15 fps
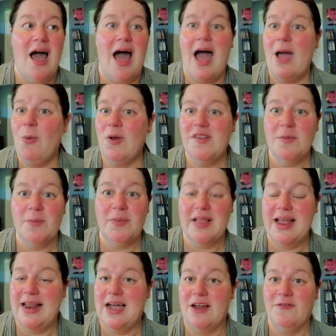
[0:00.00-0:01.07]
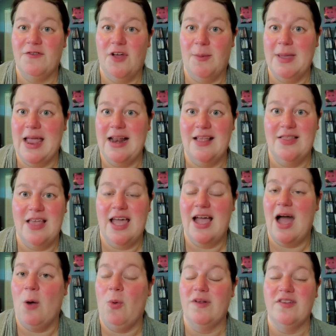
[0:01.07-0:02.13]
I wasn't planning on filming anything.
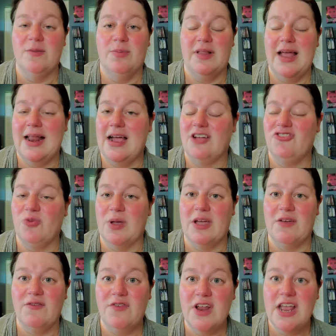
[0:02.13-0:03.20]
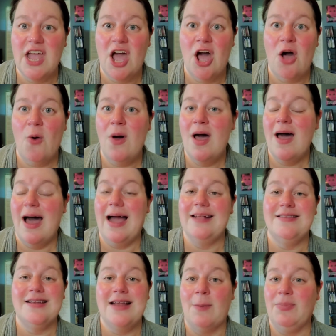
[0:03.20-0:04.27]
I wasn't planning on doing a video. I
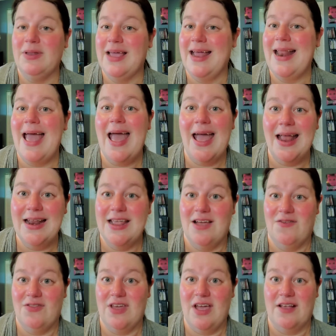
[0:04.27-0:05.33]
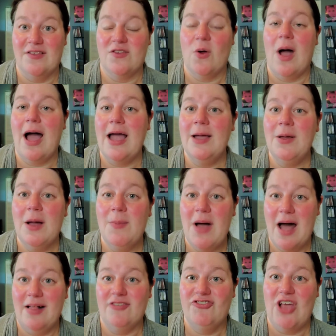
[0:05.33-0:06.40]
did not plan any of this. So I
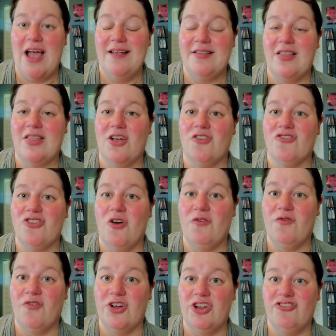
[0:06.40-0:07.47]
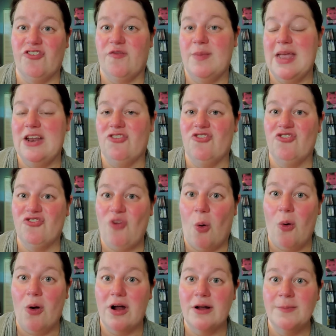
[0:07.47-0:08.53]
apologize that there's no footage of me in a
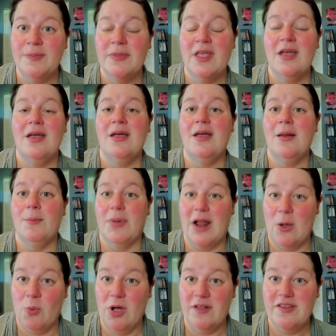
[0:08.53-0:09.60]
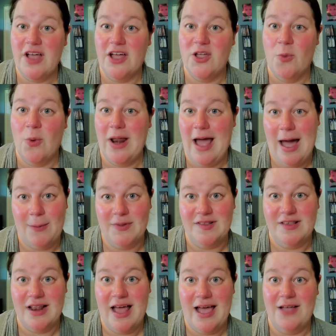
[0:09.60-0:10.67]
store, but I will tell you what happened
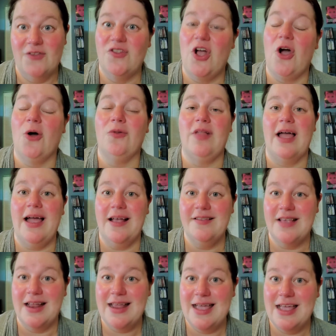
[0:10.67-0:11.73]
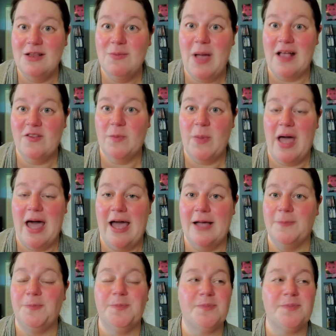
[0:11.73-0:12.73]
today. So like I said, in Best Buy,